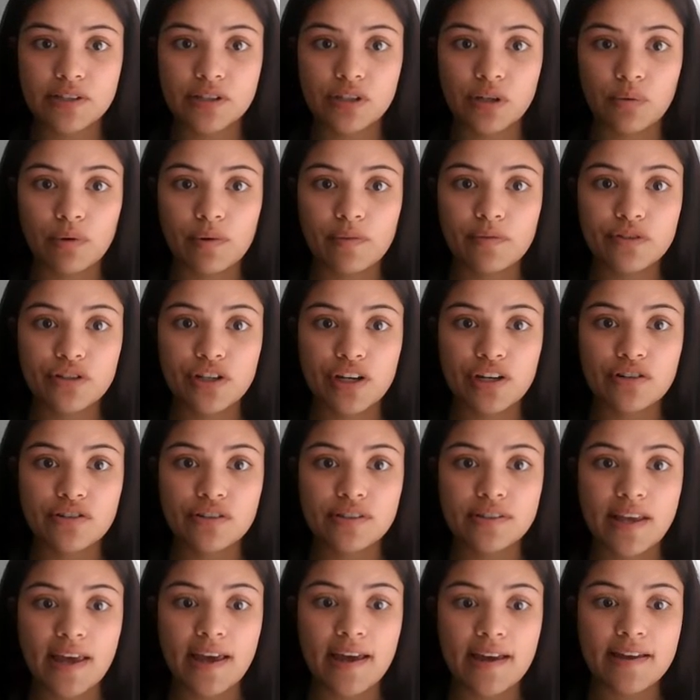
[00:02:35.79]
So we've changed
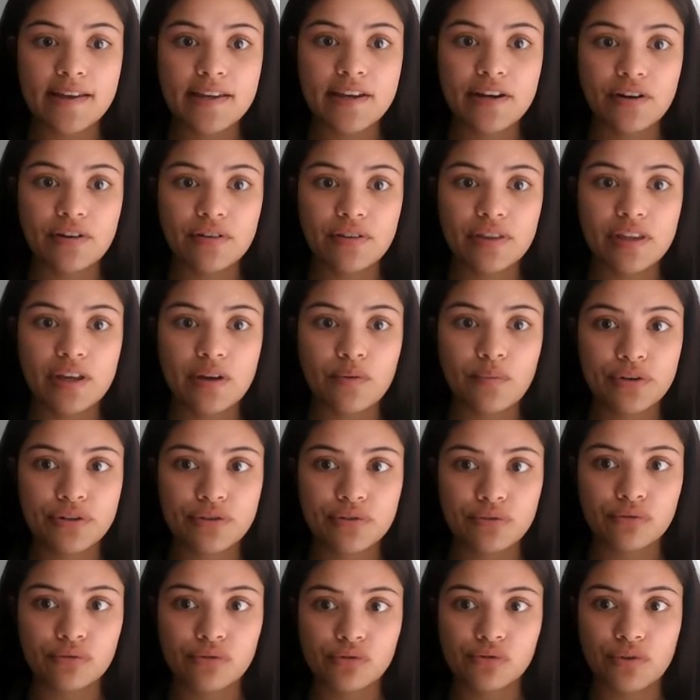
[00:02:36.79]
this A here in the
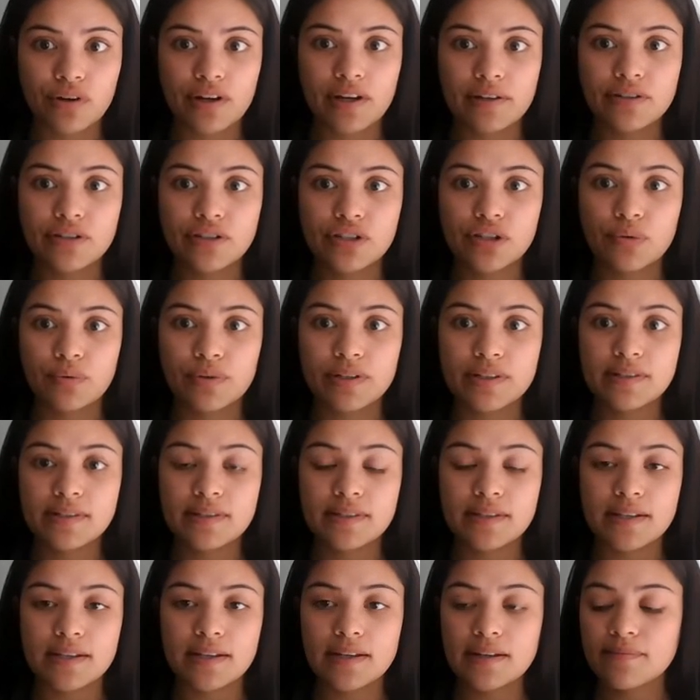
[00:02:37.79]
original strand to a
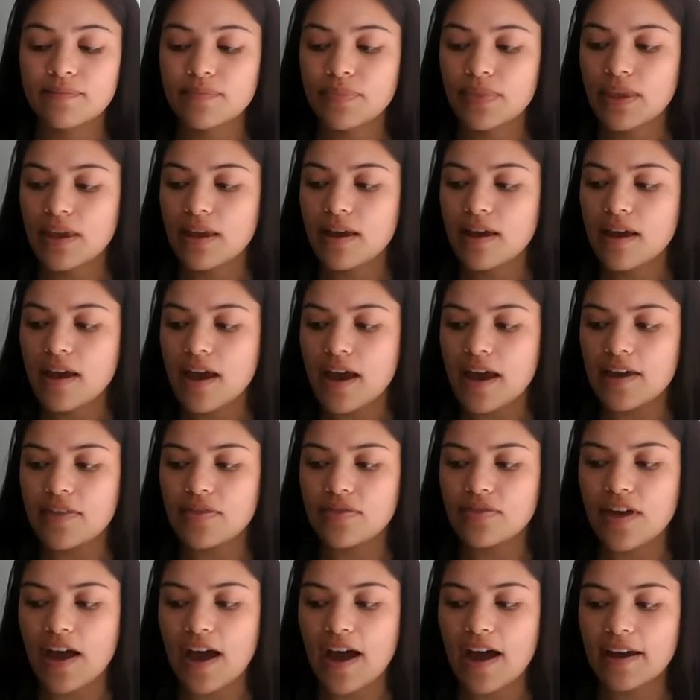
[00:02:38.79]
C,
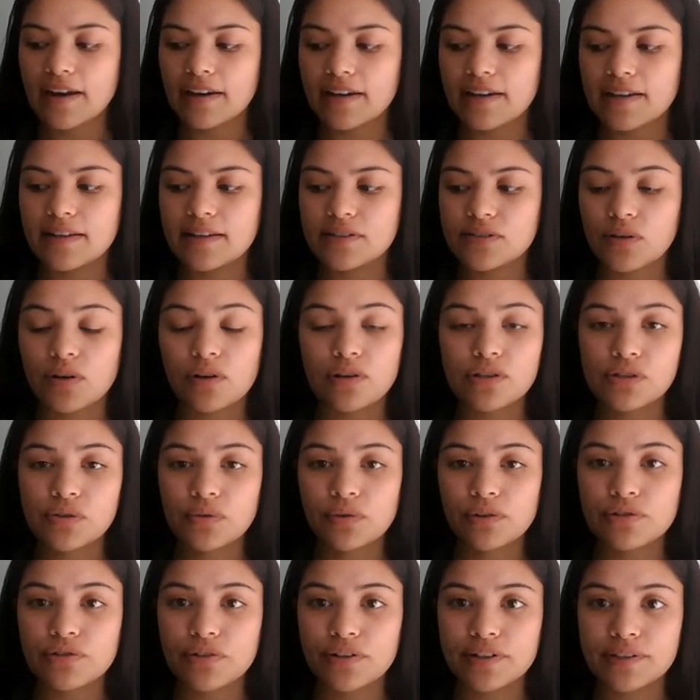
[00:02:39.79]
and that is
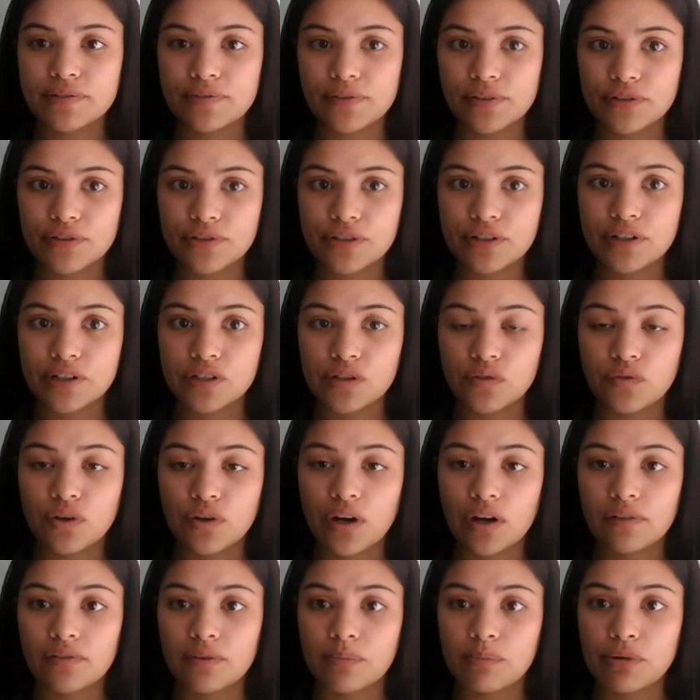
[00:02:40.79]
also a transversion because you've
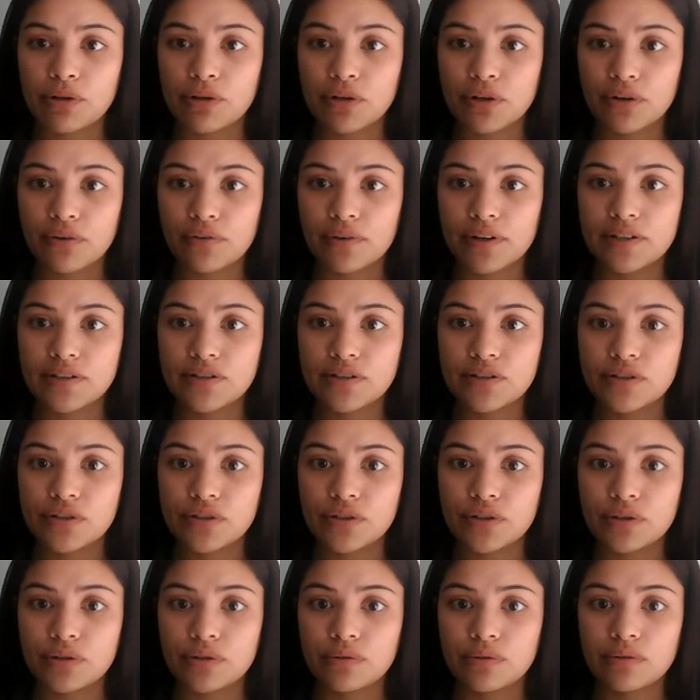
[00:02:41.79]
gone from purine
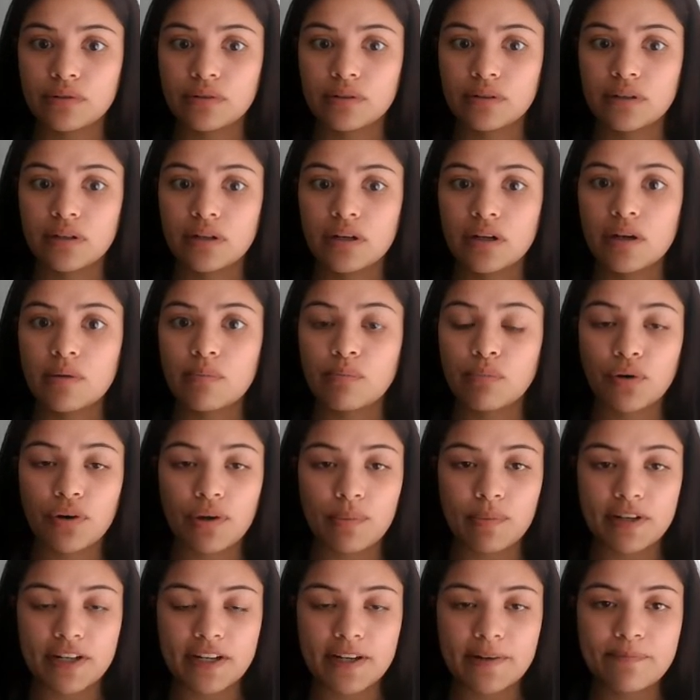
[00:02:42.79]
to
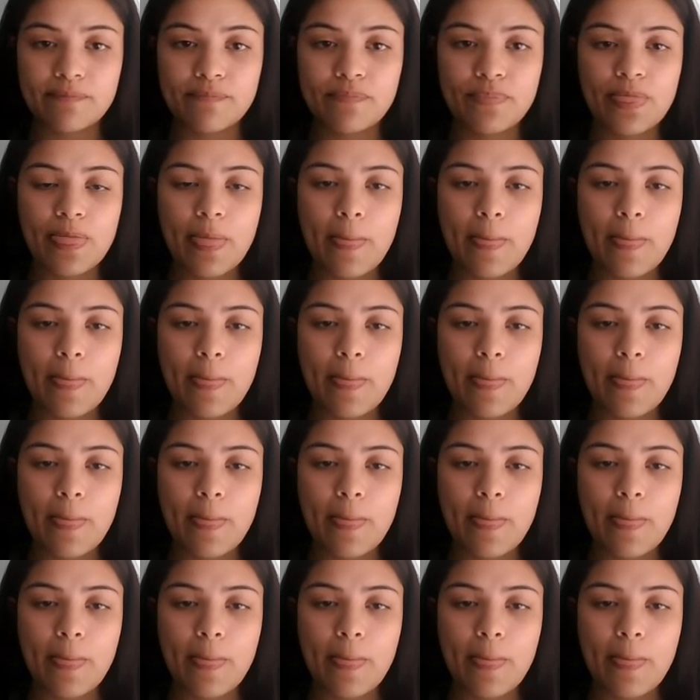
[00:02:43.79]
pyrimidine.